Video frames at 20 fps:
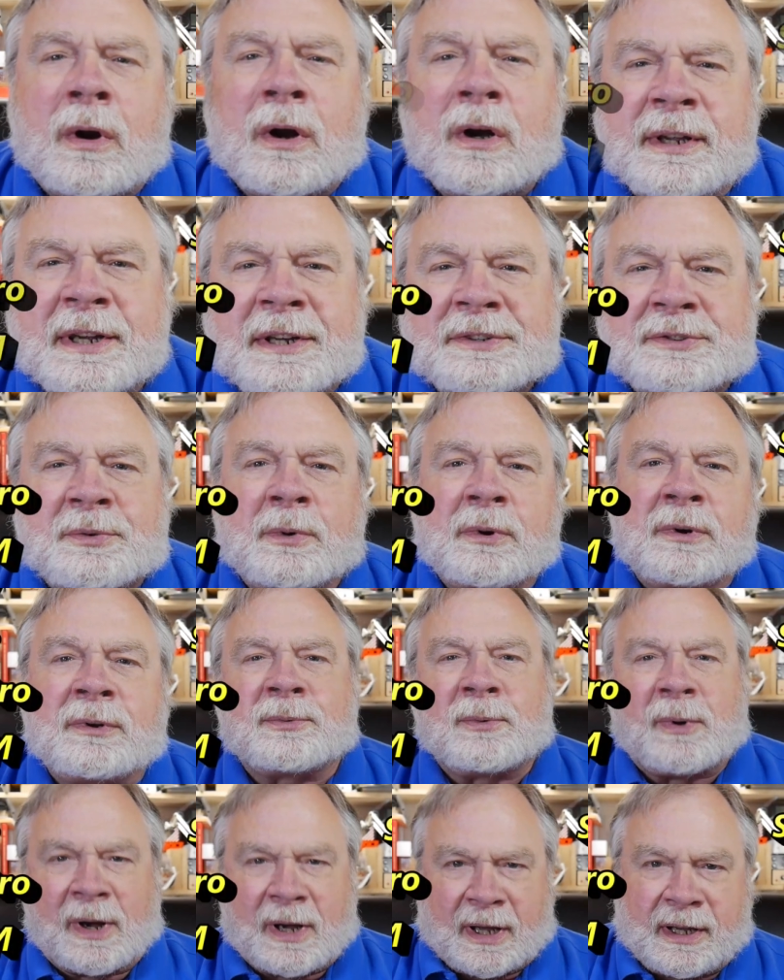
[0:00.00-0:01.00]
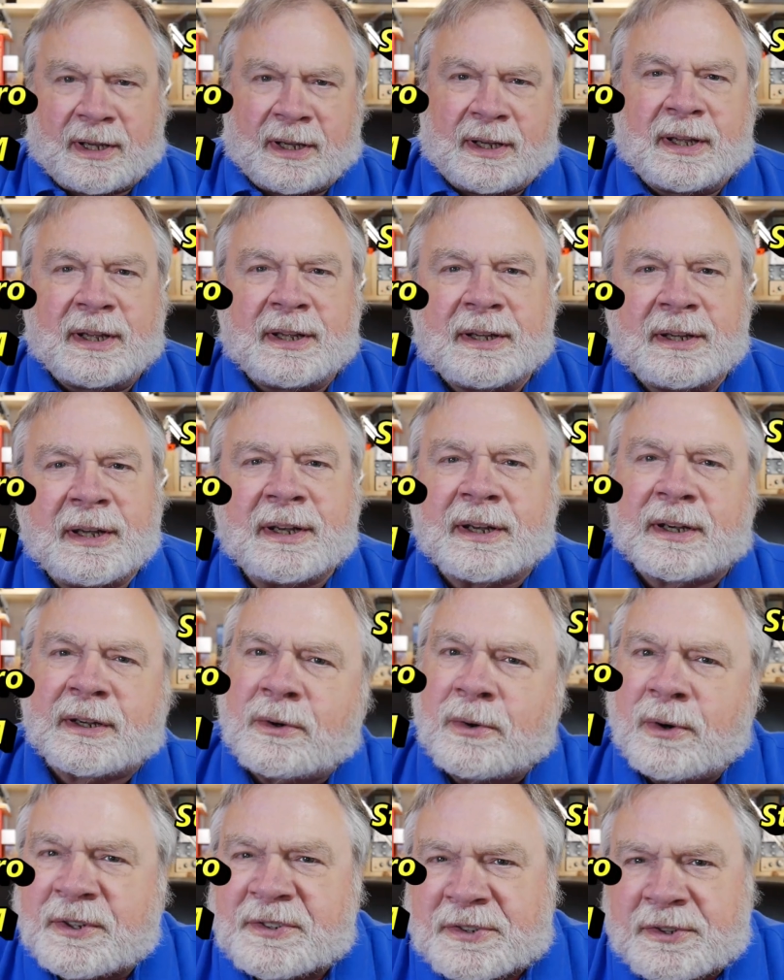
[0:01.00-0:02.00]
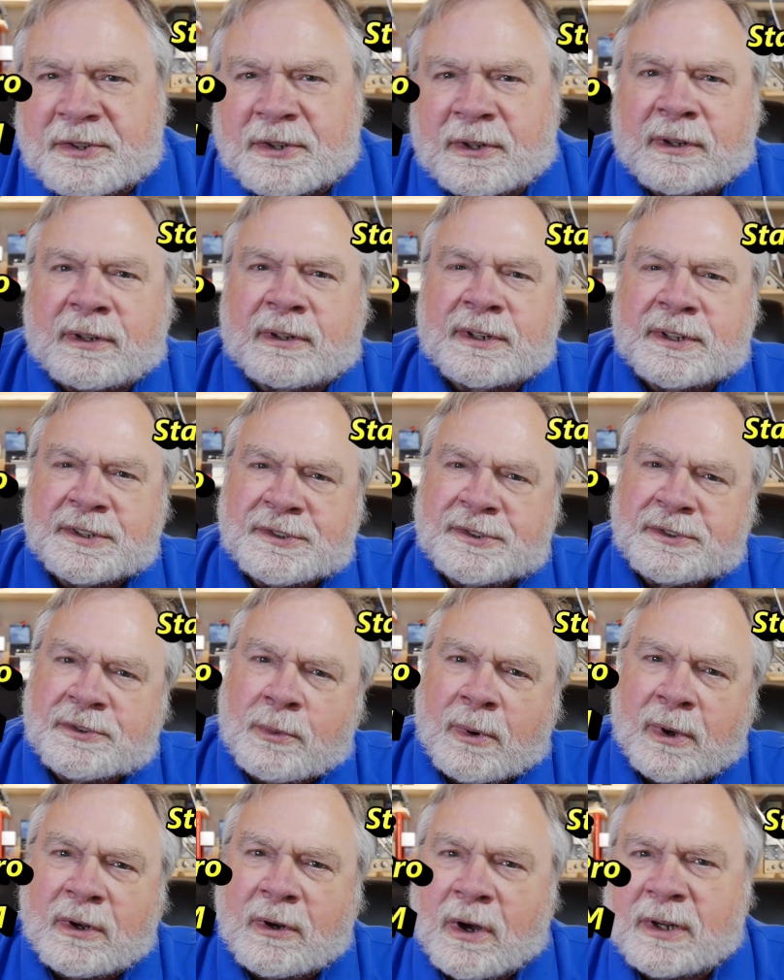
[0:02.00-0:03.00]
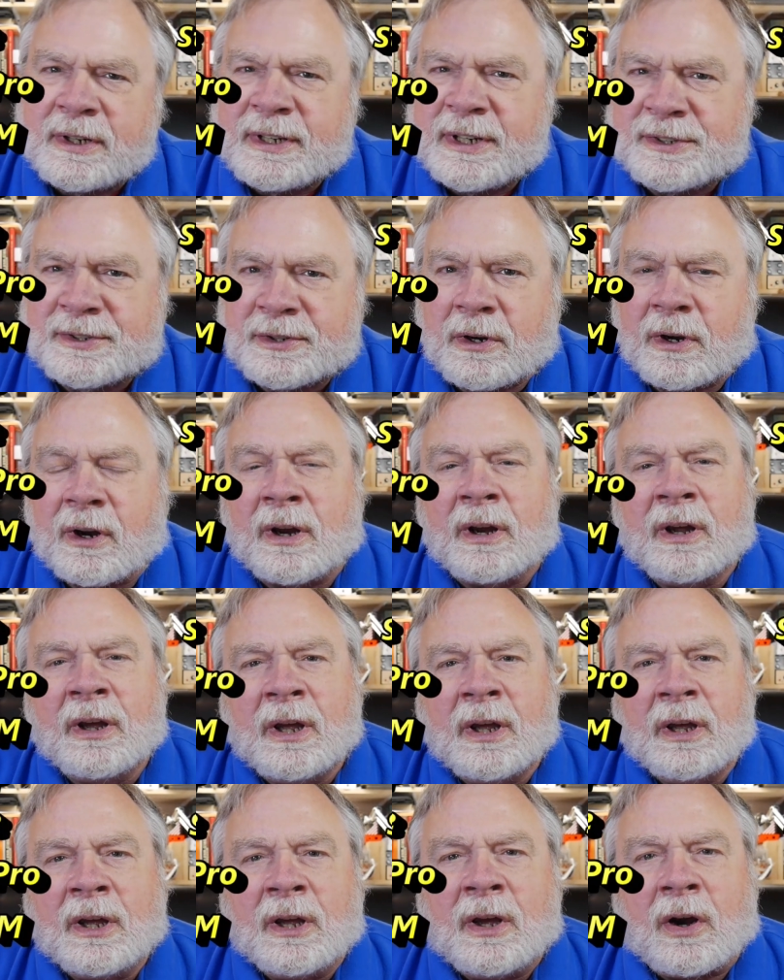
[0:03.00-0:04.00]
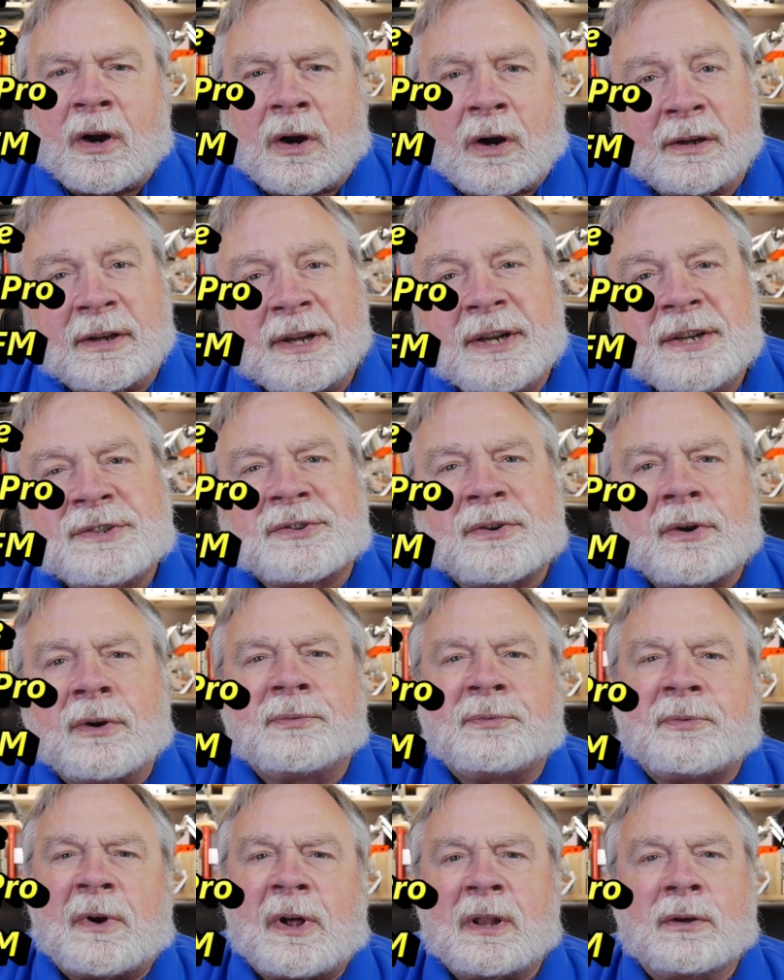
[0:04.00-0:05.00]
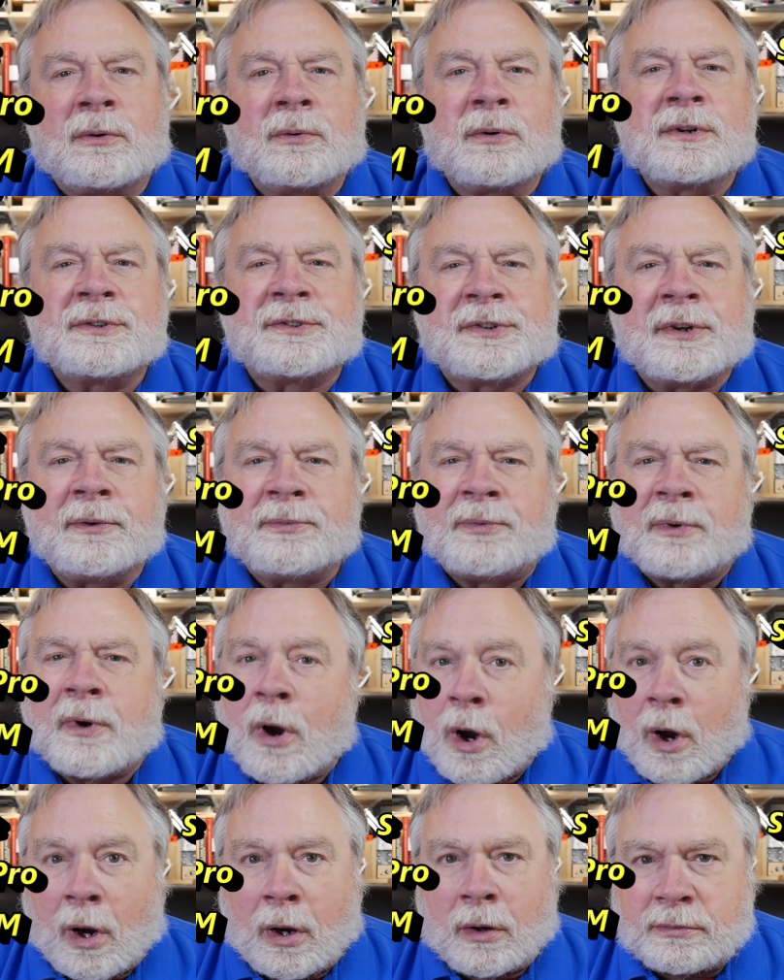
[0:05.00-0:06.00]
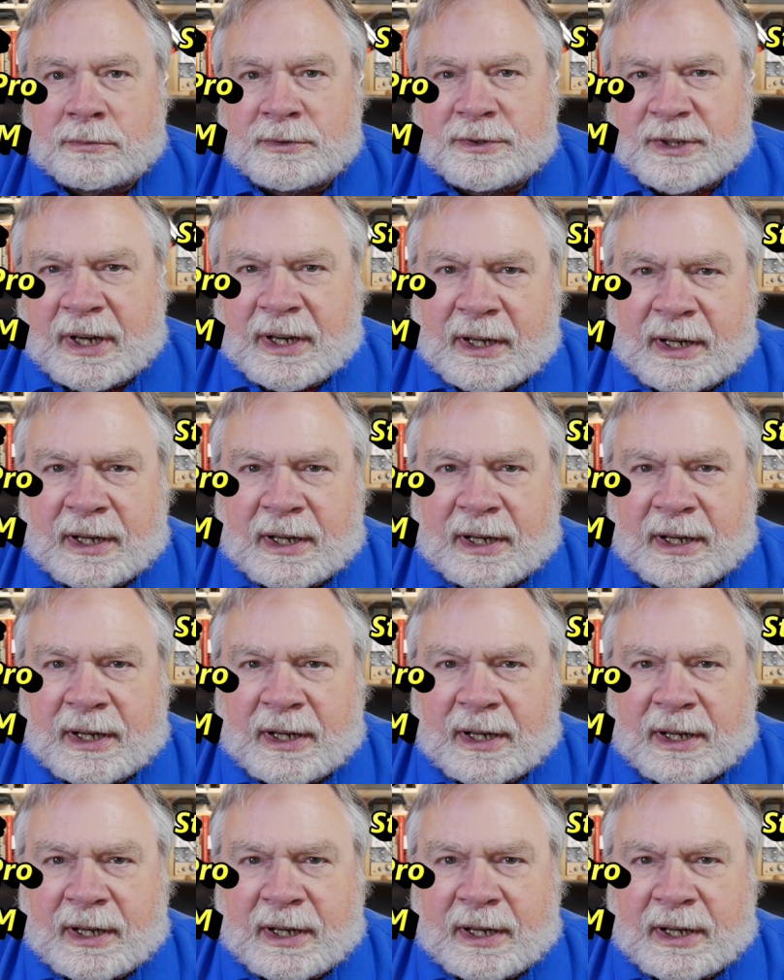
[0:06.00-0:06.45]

Augies Worldwide. I had a question as to what Augies are. Augies are followers of OG.